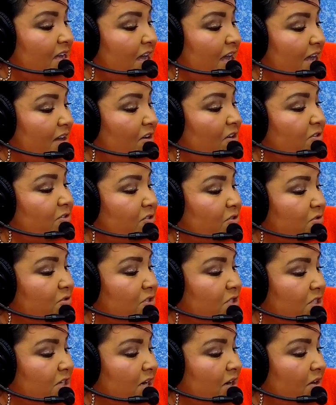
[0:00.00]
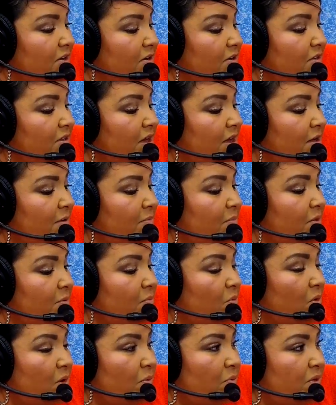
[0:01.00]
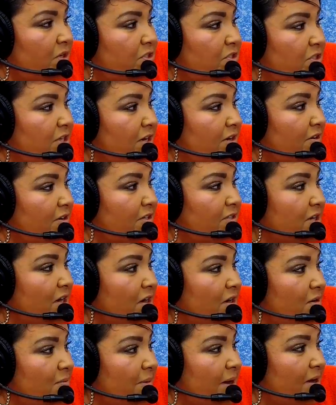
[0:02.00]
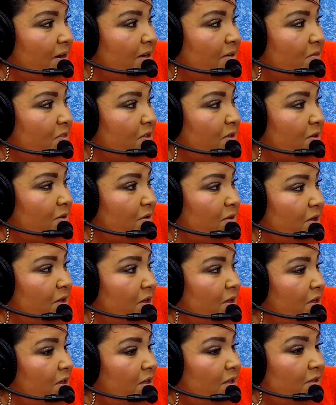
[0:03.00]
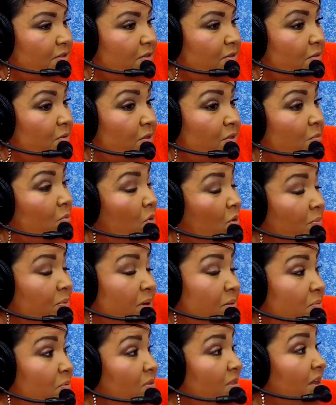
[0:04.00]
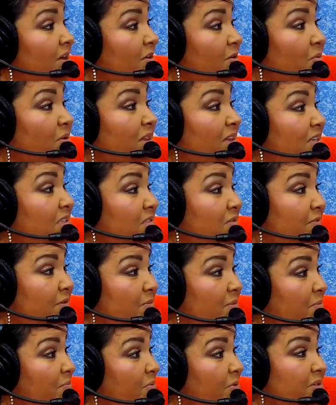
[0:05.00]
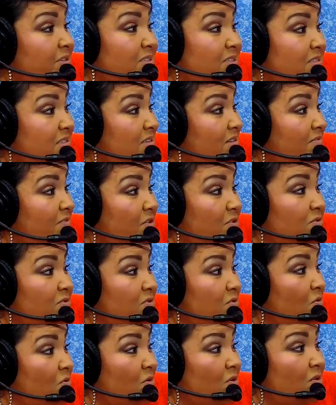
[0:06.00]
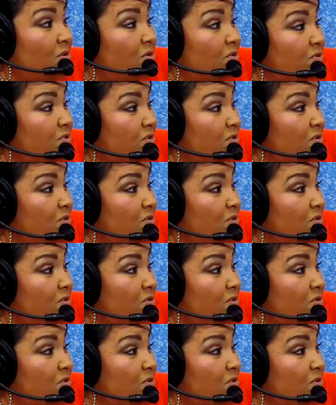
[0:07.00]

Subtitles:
and also share. The more we share and talk about it, the more people that are released from the prisons of those horrors.